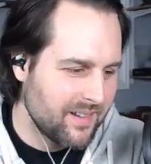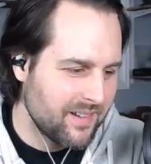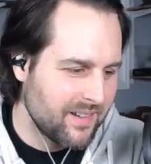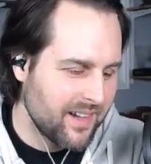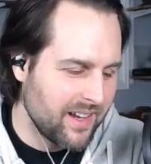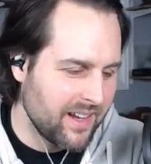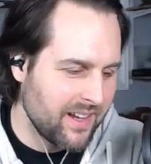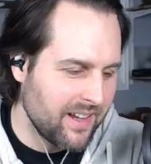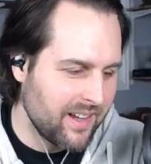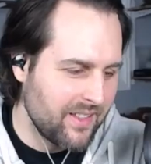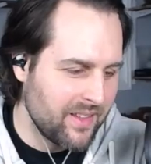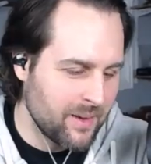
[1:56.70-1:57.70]
yeah,
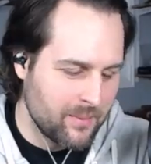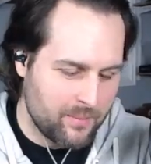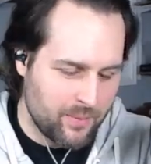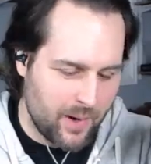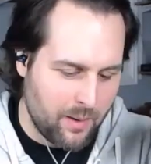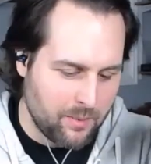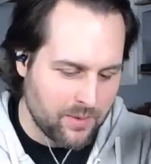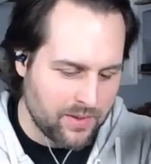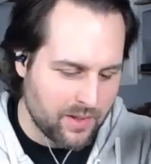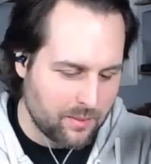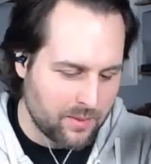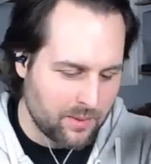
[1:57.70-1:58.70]
they're probably
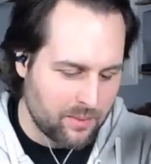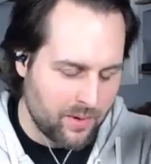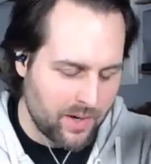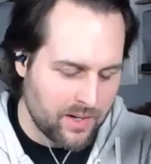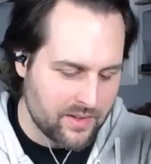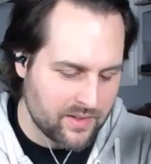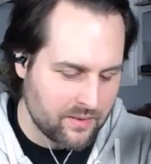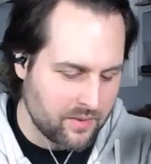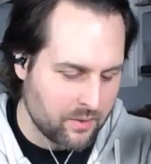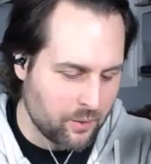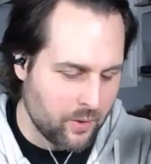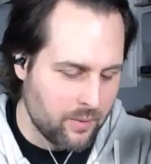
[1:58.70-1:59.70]
double the price of
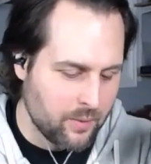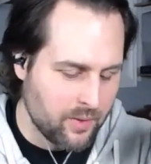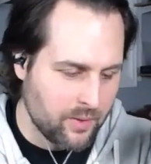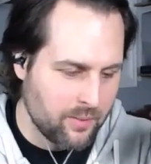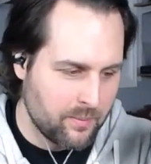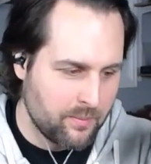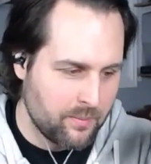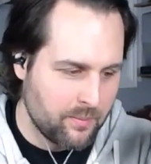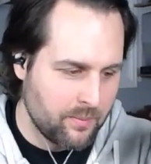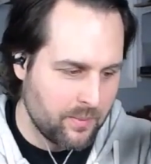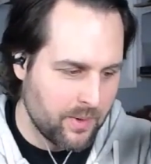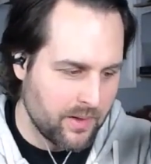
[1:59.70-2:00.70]
the Roy boot,
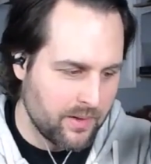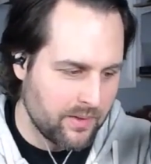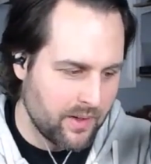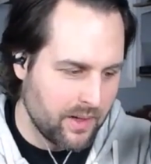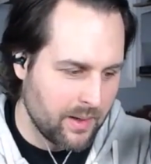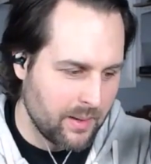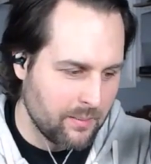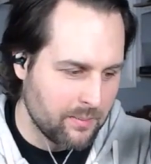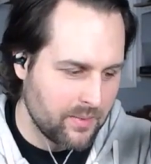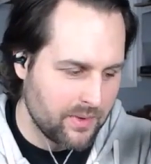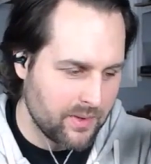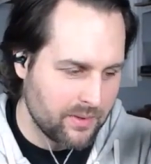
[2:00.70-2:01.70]
but I'm
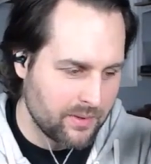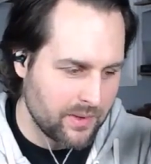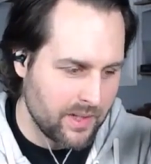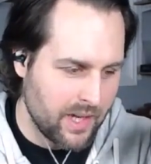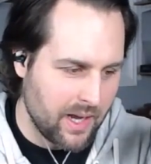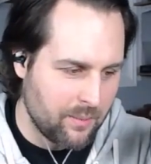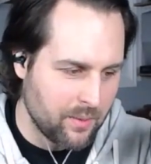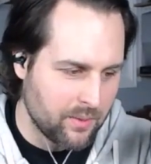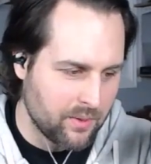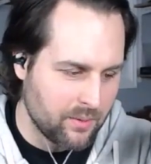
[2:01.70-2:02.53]
still really happy with the